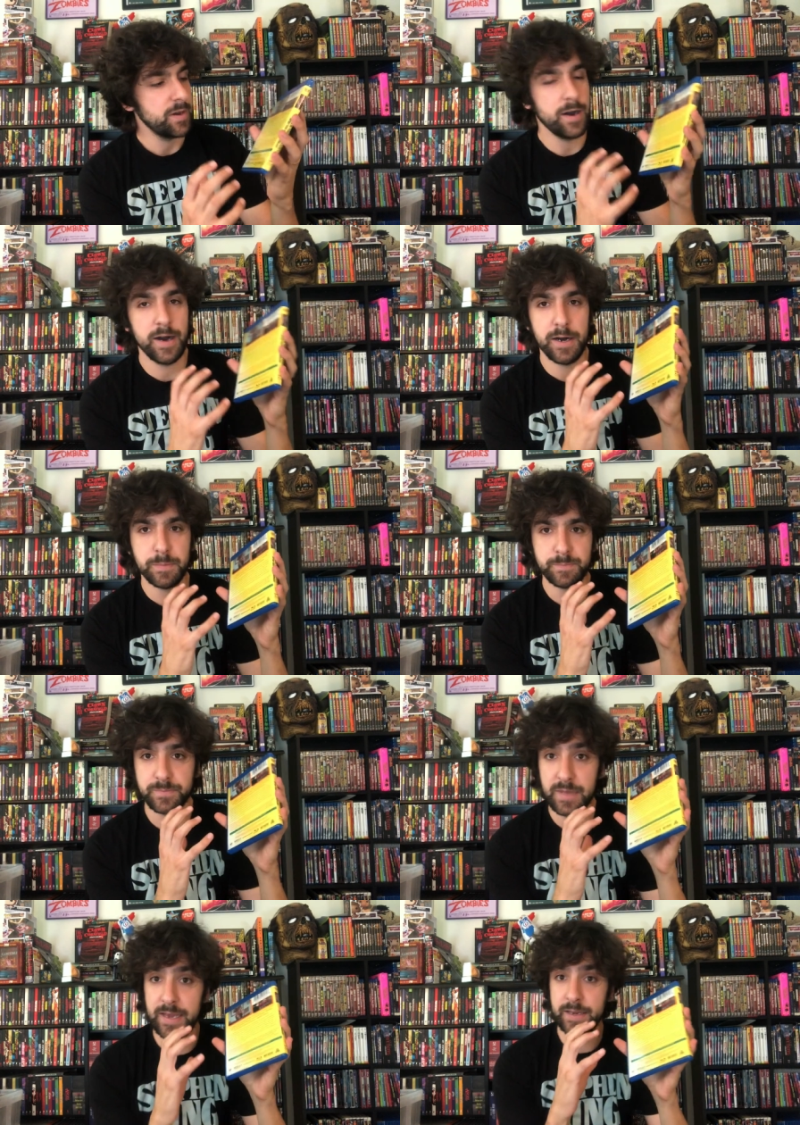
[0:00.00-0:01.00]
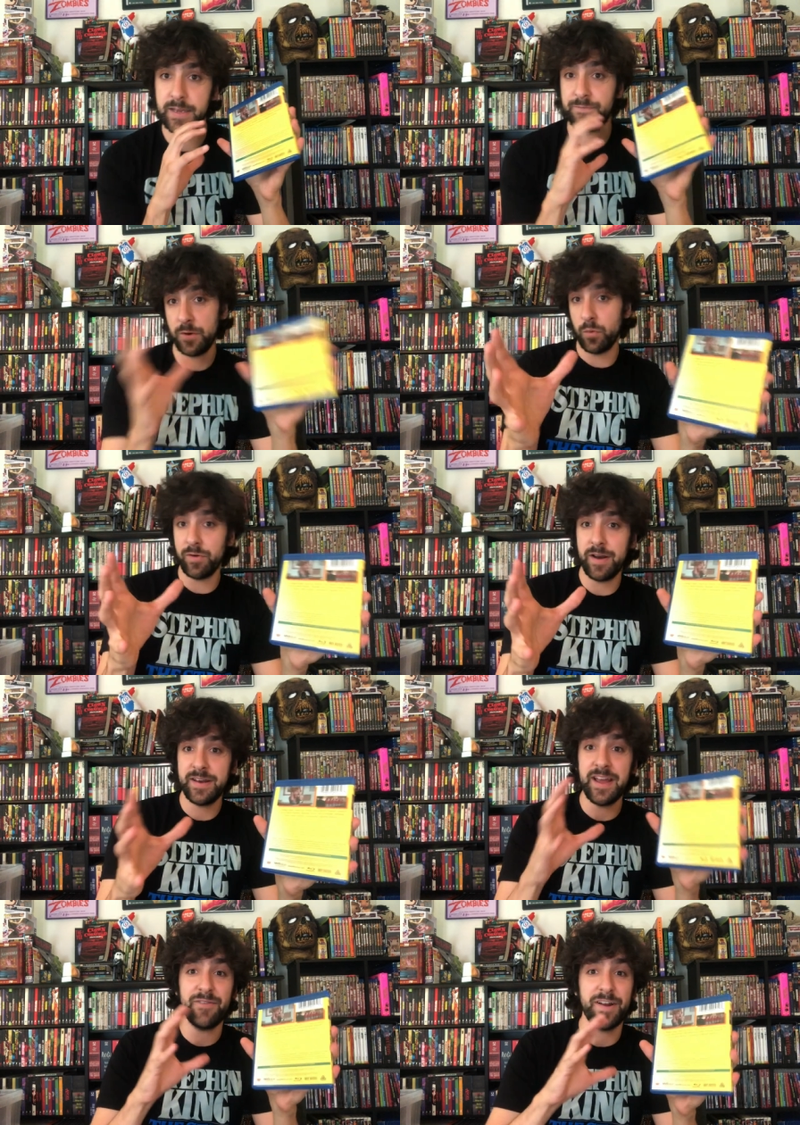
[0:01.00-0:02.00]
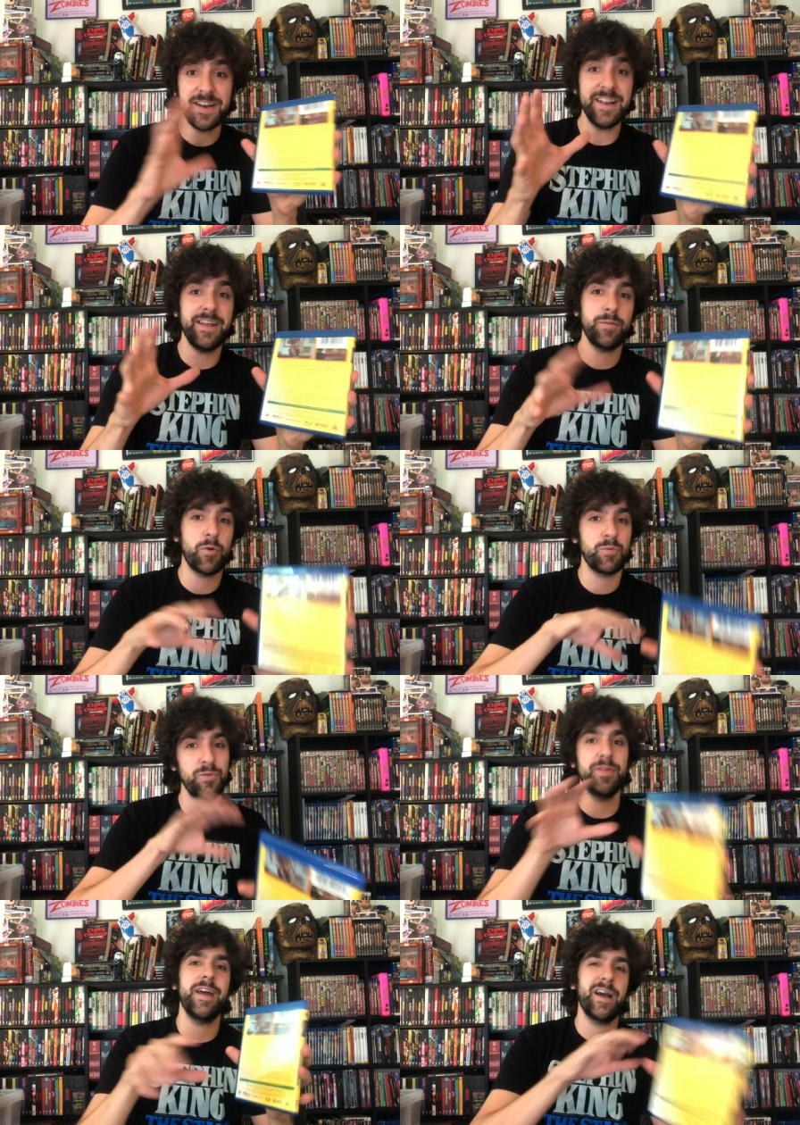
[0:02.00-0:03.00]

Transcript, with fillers: Um, and if there were, if I needed any more proof than that,